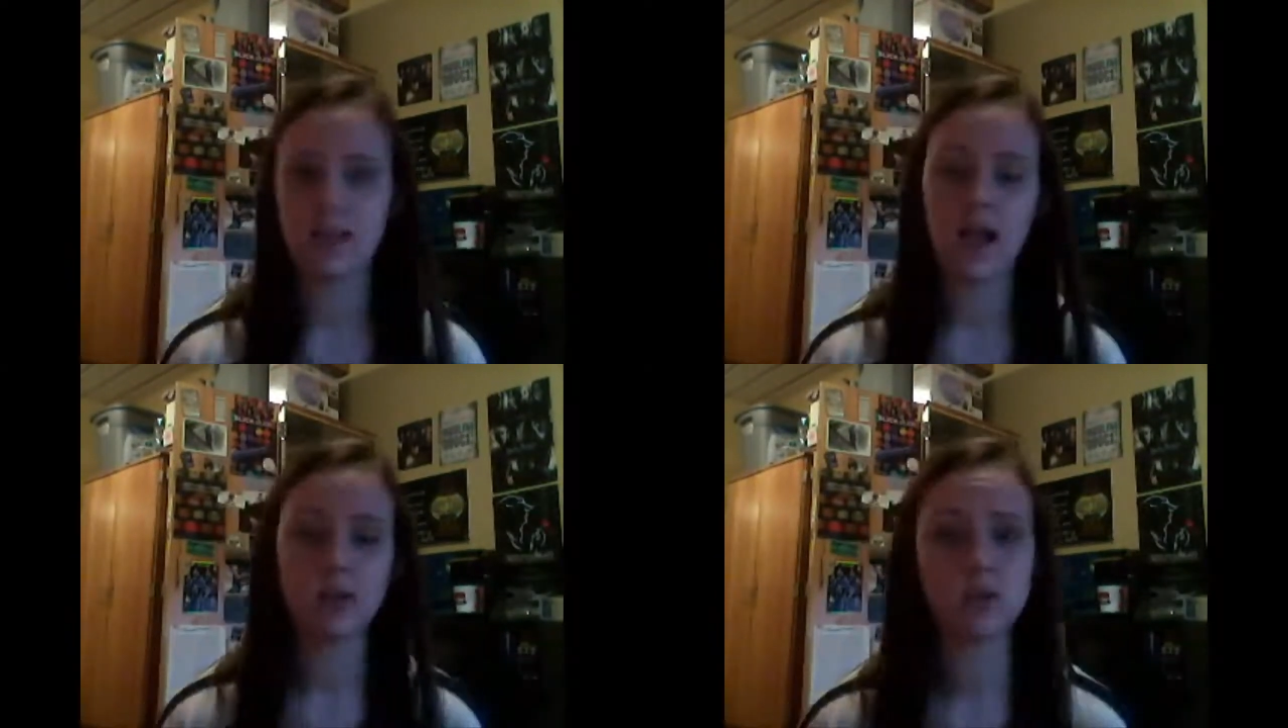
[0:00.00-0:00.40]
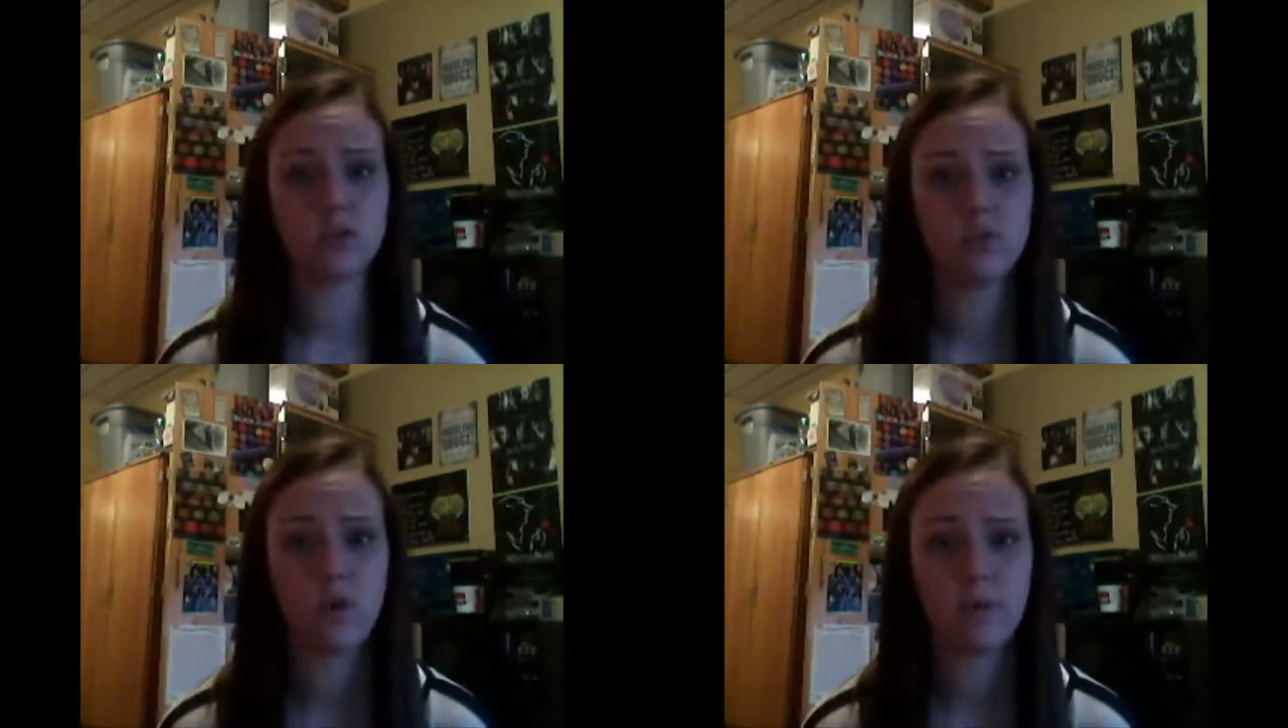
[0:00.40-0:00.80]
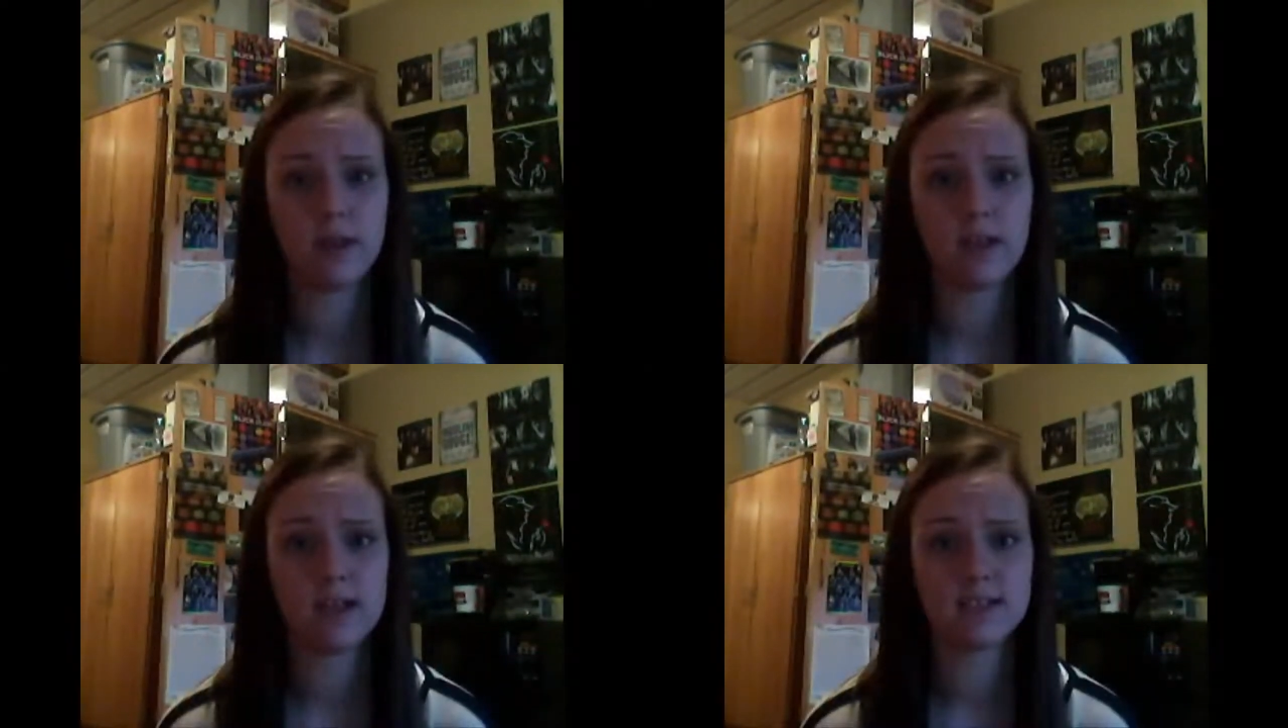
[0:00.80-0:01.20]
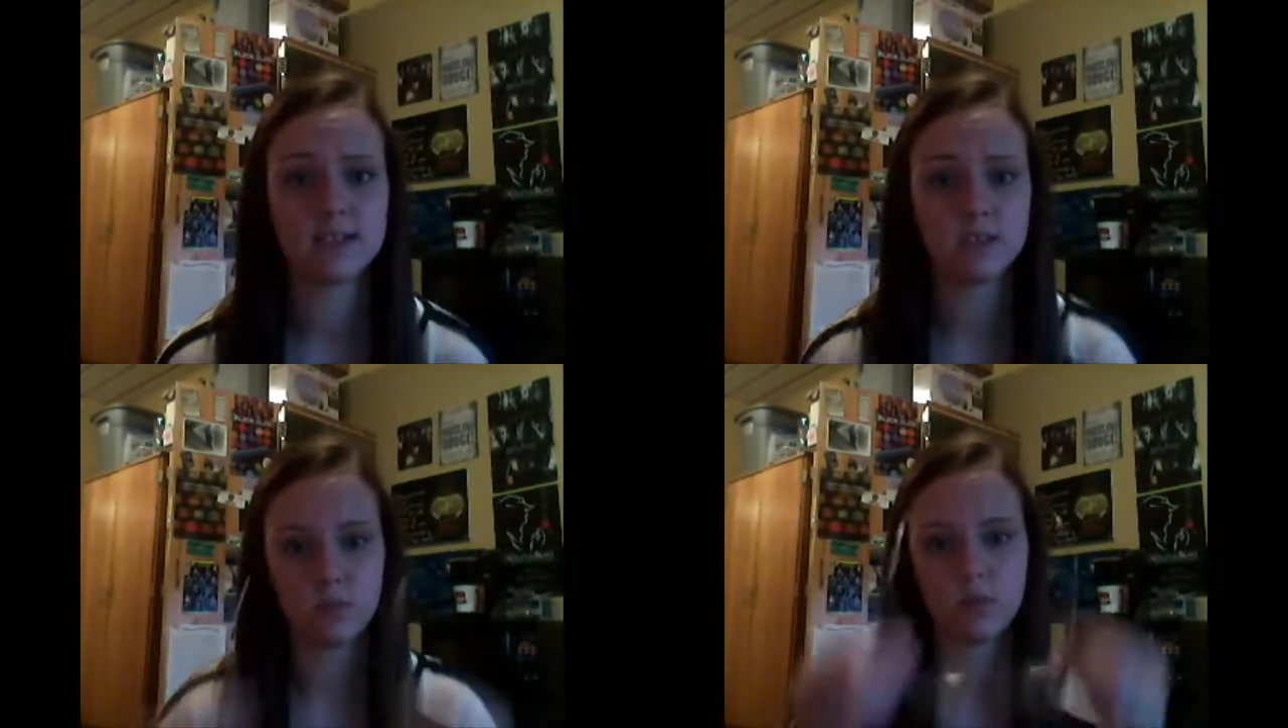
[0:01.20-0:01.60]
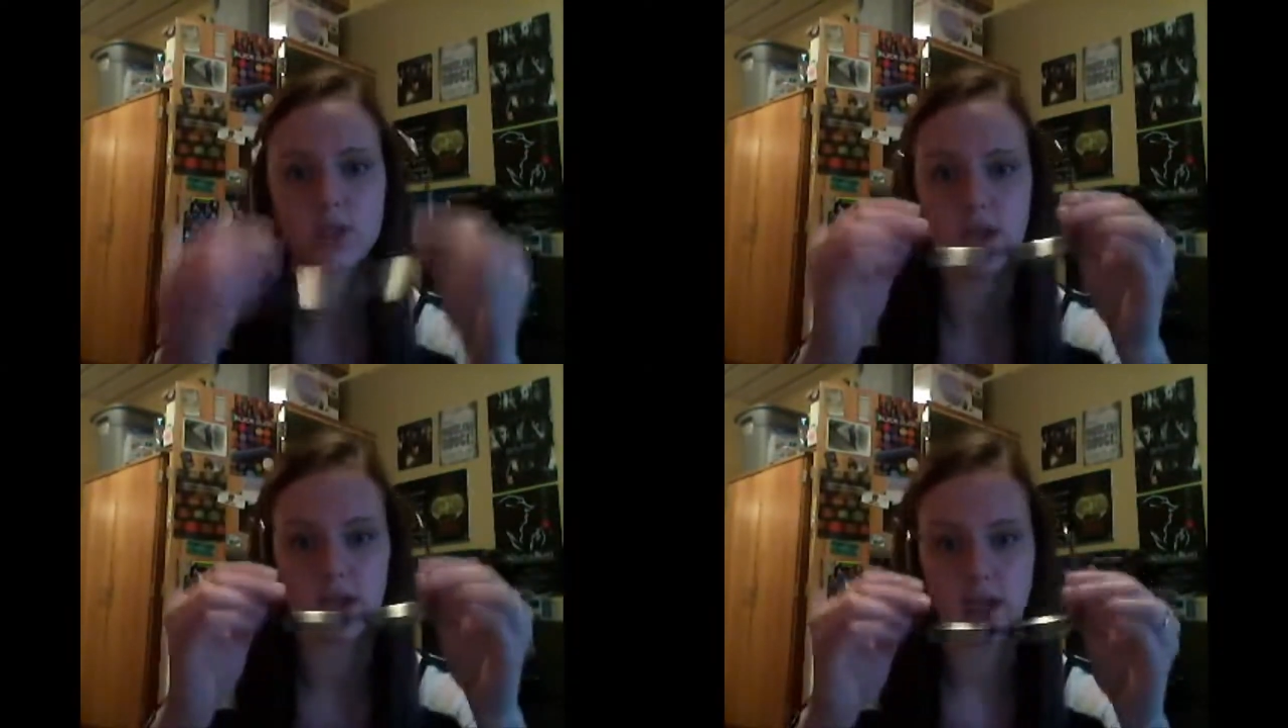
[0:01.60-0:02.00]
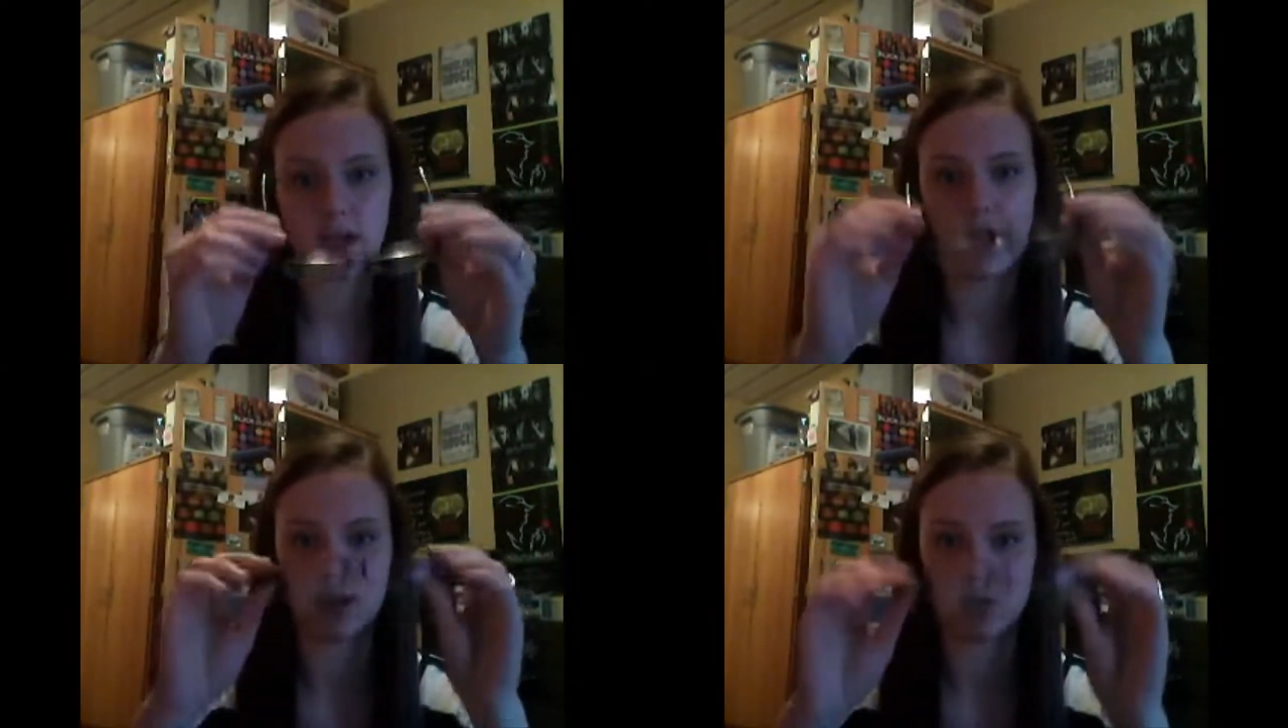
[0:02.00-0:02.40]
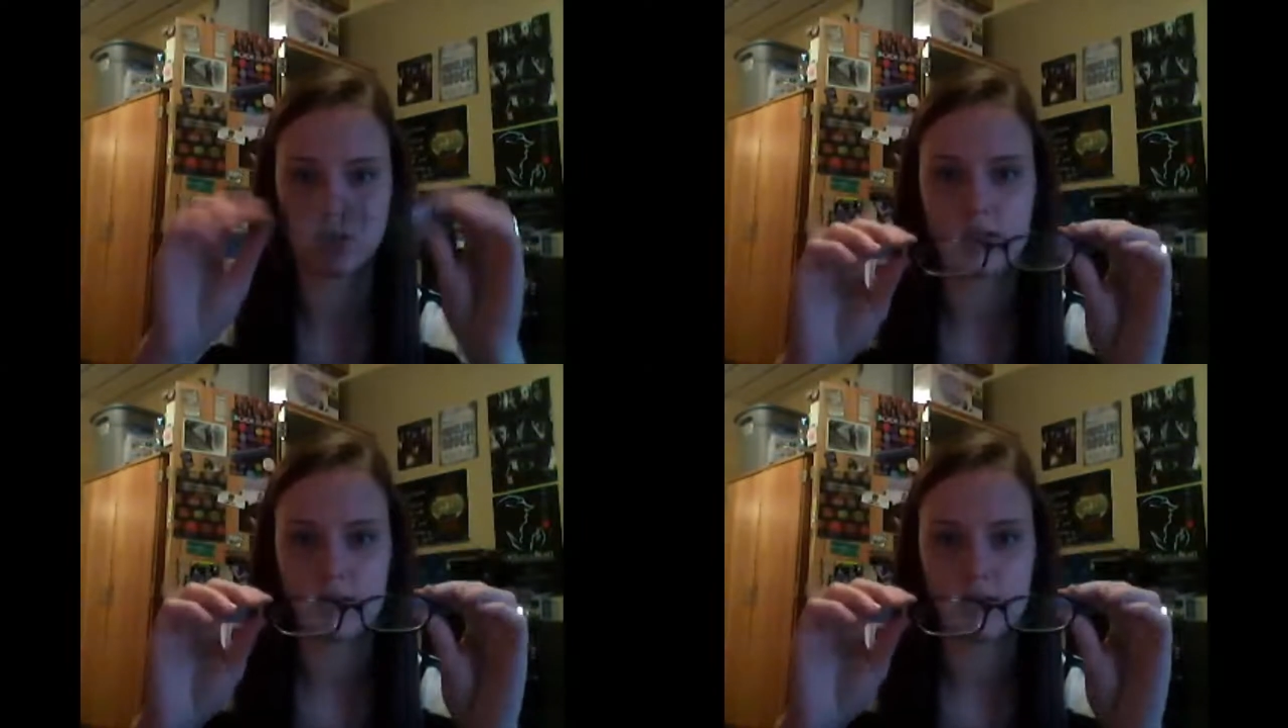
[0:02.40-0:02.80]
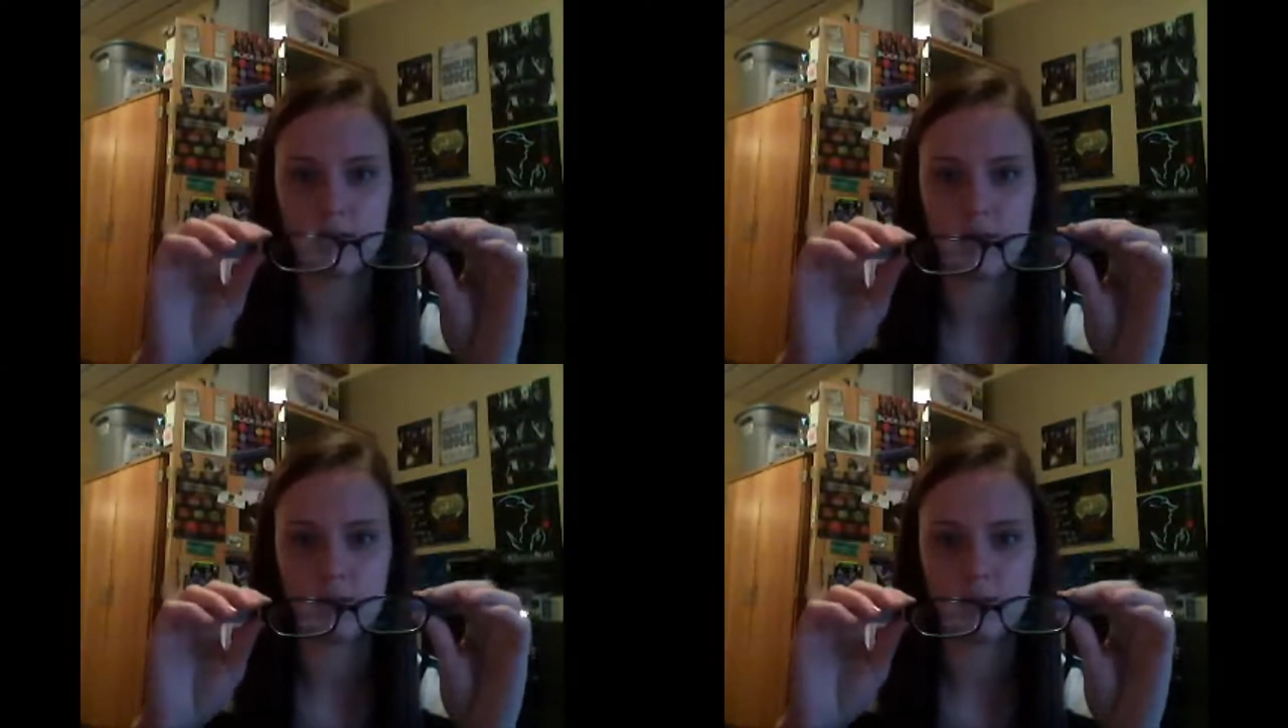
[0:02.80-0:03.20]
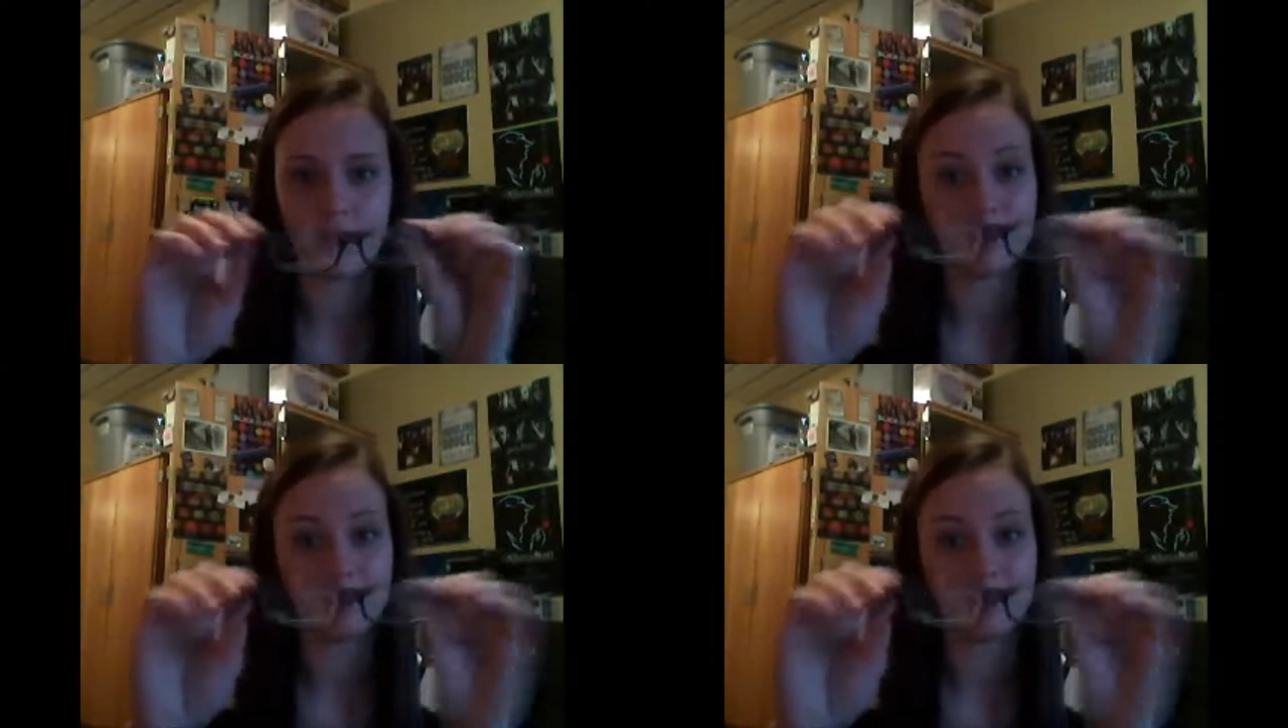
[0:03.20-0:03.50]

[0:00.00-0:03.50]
I'm just throwing my glasses, which I actually need, by the way,